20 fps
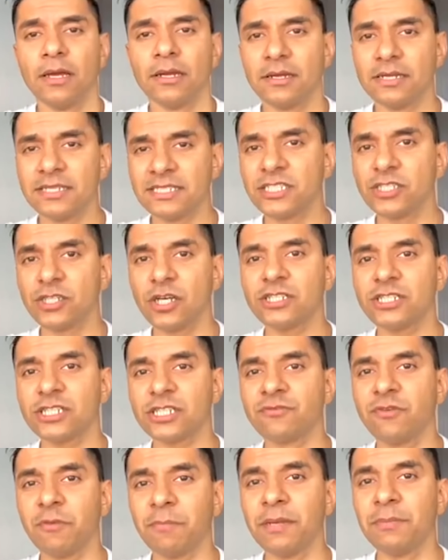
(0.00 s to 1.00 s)
Now, this is not
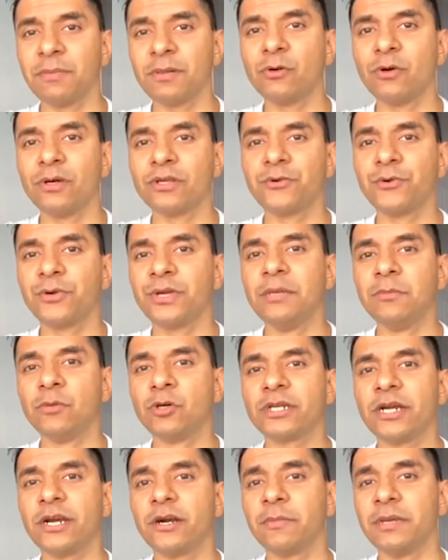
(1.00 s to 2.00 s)
just for people going through
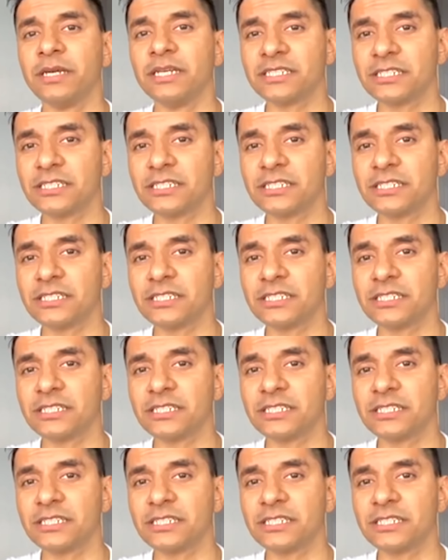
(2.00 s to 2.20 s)
chemotherapy.